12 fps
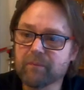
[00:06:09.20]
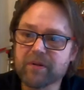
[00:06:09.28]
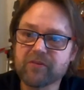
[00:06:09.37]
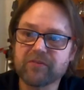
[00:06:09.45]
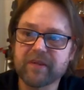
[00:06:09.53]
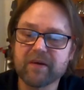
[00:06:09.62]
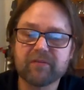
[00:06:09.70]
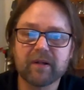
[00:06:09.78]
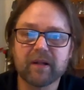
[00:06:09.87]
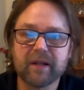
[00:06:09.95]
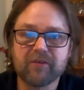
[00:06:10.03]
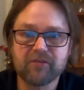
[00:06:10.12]
It's
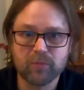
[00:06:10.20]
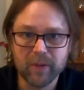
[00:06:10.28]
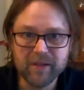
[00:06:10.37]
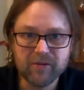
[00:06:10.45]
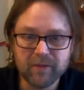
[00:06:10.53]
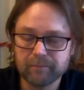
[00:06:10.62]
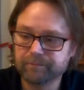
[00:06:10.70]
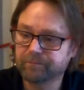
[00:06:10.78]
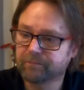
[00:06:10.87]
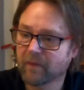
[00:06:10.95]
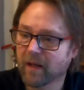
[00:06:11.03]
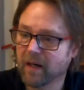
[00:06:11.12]
definitely sweet.
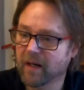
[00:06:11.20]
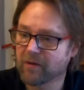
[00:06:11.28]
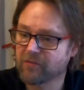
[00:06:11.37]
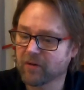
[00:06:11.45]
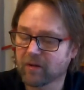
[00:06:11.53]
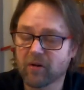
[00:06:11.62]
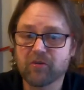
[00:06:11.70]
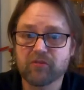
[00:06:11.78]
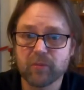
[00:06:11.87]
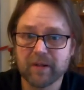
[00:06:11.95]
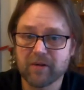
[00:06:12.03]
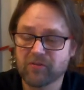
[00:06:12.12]
Uh, it's got a lot
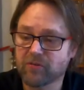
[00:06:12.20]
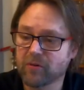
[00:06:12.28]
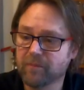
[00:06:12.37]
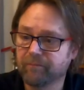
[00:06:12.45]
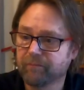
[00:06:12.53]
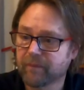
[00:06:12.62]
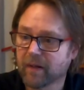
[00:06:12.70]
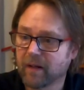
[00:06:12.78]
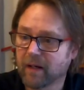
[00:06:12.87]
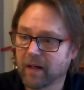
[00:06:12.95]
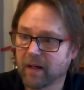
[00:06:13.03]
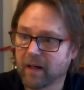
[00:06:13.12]
of sweetness to it.
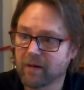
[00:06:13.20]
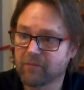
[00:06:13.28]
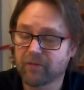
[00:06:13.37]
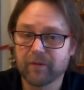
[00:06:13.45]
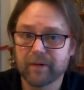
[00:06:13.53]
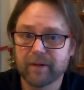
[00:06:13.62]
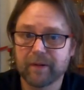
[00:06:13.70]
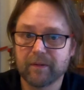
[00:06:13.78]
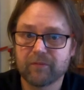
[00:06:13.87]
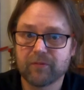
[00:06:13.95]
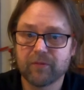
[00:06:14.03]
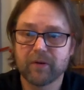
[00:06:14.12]
Uh, for,
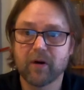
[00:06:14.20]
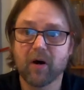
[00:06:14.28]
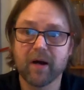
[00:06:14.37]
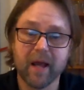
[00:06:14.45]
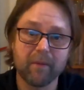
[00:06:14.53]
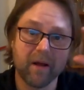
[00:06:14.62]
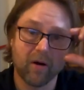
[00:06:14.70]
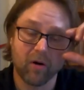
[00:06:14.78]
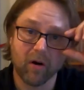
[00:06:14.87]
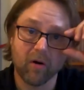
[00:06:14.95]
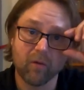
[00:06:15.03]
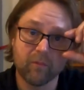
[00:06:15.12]
a, for a high
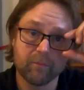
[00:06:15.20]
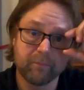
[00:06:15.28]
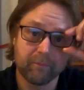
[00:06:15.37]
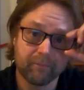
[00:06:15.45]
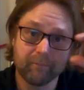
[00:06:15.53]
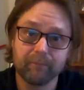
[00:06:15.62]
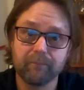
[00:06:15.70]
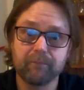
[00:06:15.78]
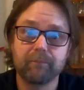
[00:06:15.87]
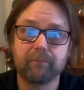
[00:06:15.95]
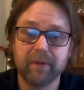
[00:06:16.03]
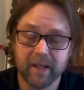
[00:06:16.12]
alcohol
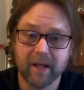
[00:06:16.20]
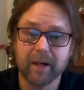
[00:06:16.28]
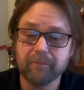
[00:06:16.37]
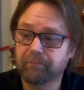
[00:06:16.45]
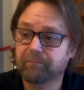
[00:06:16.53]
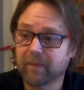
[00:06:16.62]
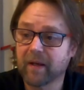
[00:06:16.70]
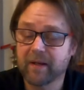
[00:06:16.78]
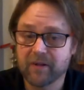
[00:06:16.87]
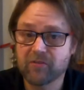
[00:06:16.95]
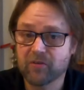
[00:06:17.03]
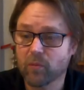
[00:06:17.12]
beer,
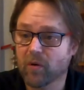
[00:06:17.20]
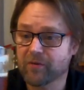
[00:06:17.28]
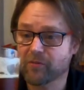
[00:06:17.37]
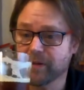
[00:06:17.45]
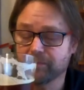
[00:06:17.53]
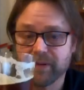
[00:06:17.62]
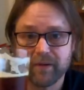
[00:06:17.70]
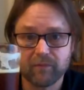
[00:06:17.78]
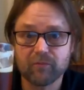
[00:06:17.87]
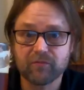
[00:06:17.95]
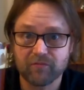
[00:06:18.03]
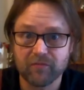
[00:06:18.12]
it is quite sweet,
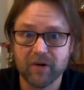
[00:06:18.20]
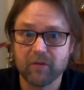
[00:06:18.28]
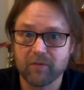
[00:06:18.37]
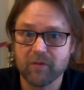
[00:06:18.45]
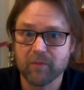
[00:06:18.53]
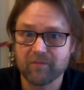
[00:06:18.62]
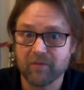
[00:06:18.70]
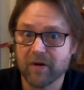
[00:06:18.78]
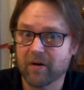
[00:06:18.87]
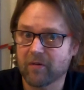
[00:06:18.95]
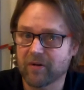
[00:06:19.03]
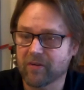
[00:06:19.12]
but very, very,
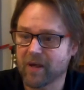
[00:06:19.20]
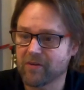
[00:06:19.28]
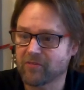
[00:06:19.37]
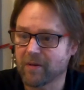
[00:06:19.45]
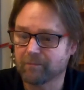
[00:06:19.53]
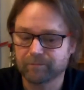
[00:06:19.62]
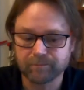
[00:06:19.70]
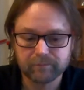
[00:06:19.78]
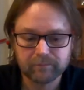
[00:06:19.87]
very tasty.